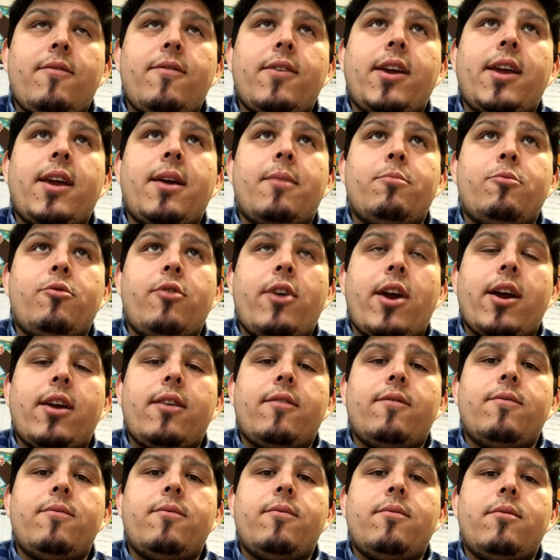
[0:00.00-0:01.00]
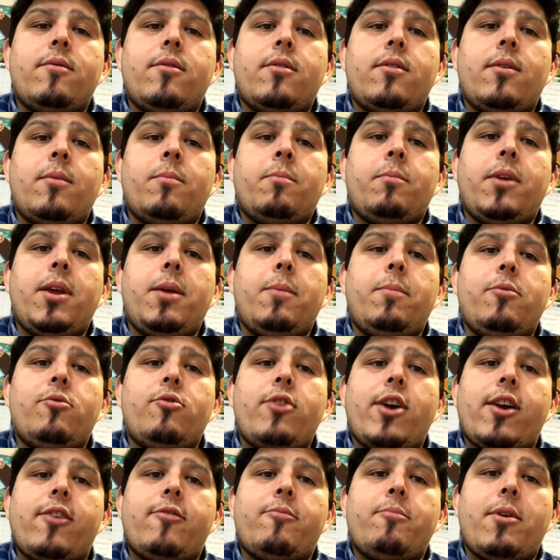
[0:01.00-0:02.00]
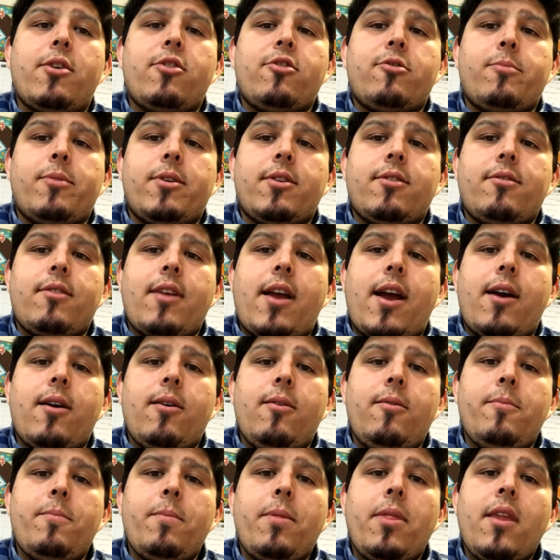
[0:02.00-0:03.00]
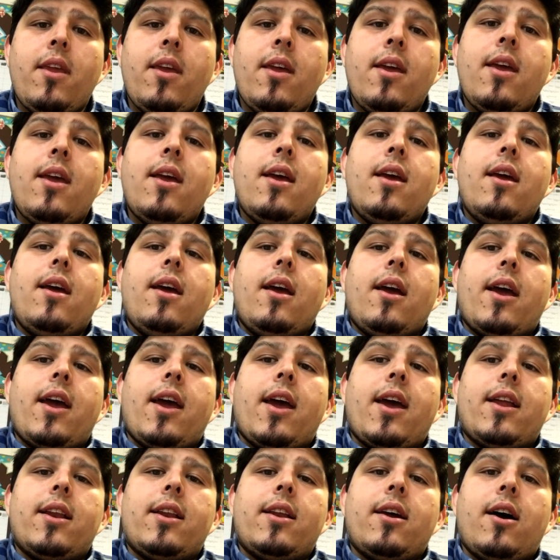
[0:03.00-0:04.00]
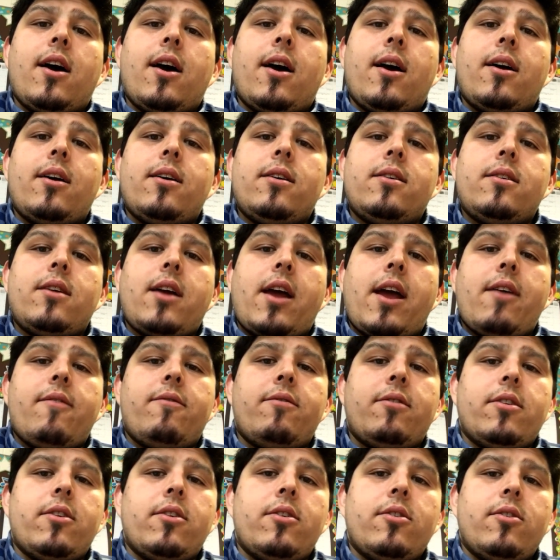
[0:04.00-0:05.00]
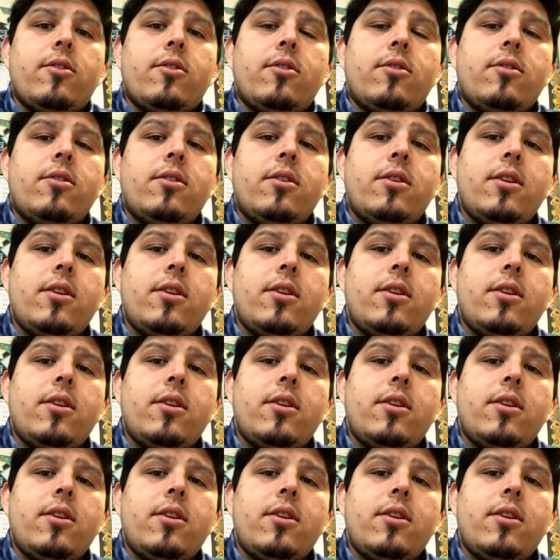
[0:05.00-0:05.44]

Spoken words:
I'm keeping track of measurements now. And I have a little